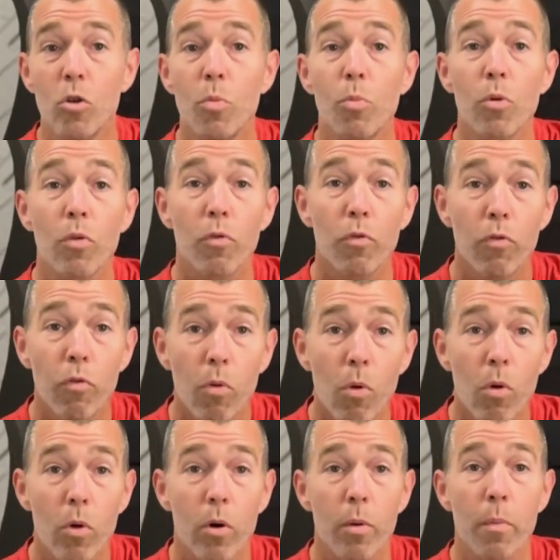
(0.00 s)
to
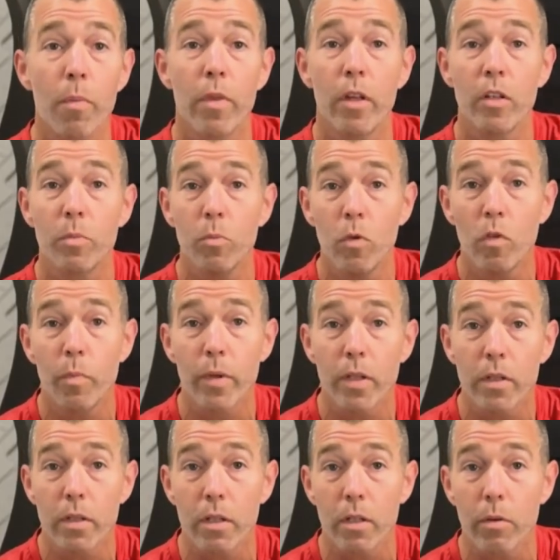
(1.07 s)
perform this movement
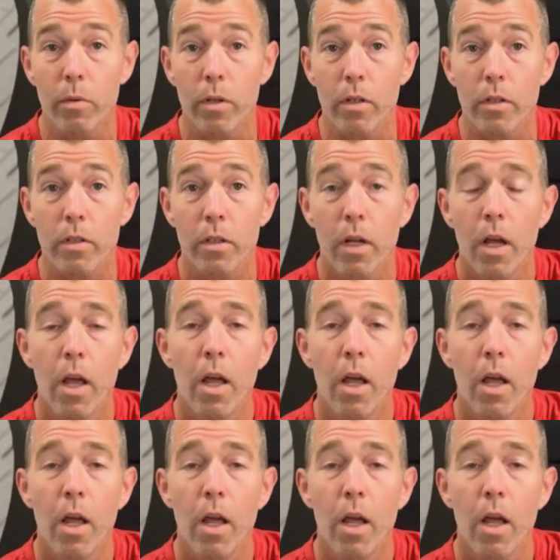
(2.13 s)
sequence.